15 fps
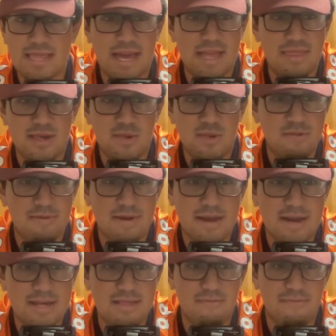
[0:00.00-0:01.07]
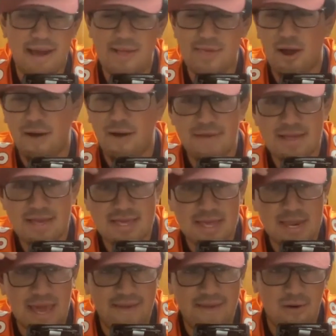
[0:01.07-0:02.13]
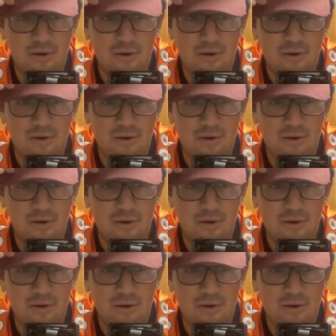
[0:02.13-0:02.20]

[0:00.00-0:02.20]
that this was because the Browns offense didn't have